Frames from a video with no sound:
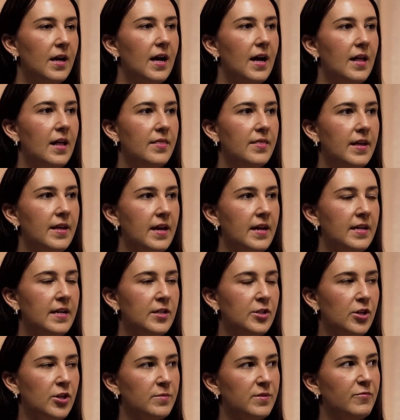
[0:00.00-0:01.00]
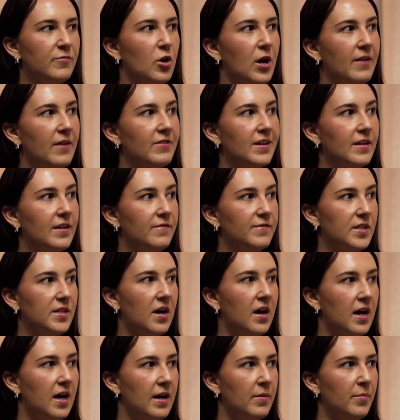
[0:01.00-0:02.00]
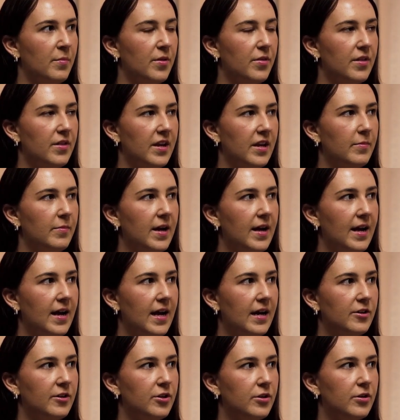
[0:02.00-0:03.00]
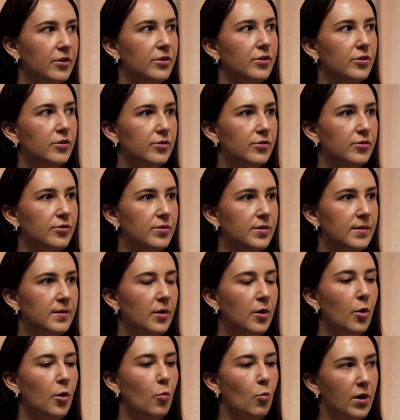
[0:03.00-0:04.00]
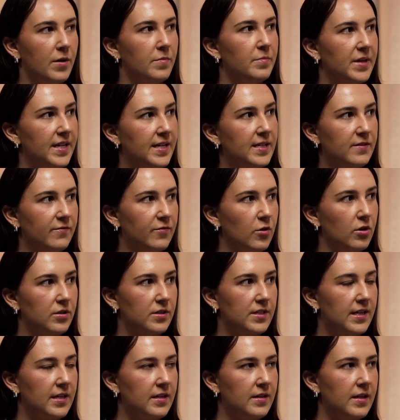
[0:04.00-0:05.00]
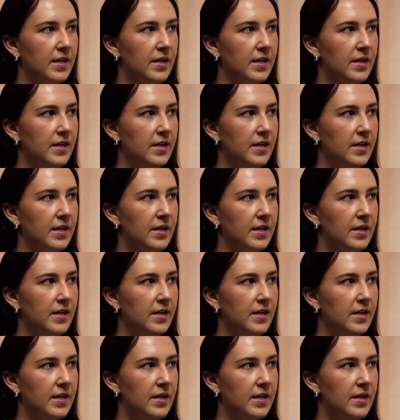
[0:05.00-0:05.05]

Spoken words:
And then in terms of not having enough time, think about how you can use one piece of content